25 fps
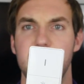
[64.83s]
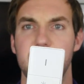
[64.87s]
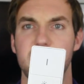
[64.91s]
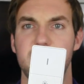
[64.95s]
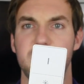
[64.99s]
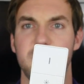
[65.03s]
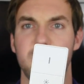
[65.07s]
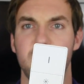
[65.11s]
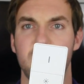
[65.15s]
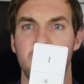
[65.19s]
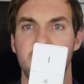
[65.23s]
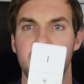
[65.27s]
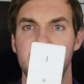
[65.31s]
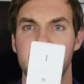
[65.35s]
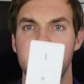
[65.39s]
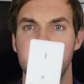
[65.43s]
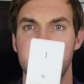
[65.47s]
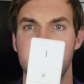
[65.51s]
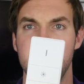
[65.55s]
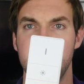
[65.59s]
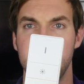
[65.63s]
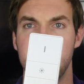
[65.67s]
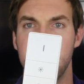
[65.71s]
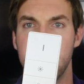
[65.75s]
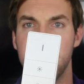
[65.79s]
for
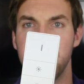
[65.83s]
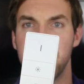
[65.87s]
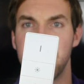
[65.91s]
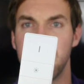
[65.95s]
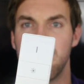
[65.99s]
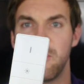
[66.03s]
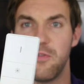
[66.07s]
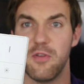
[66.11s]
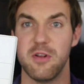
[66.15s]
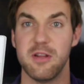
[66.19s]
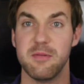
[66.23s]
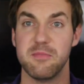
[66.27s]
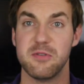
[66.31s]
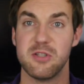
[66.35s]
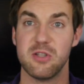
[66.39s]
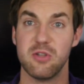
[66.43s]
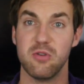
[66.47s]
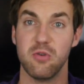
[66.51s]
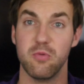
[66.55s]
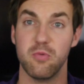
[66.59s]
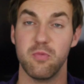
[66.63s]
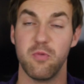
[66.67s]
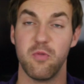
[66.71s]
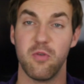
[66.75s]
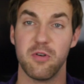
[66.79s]
the Philips
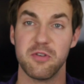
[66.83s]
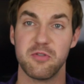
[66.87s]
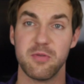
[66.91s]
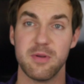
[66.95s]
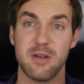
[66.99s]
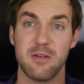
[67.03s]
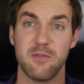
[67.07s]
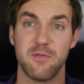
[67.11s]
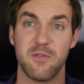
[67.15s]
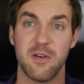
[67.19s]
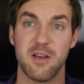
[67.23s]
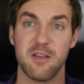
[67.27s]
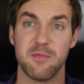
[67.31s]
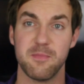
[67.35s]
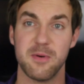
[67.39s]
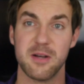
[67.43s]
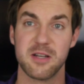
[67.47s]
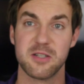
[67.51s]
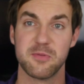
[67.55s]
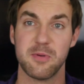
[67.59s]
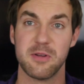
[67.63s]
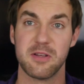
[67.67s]
Hue for 25 bucks,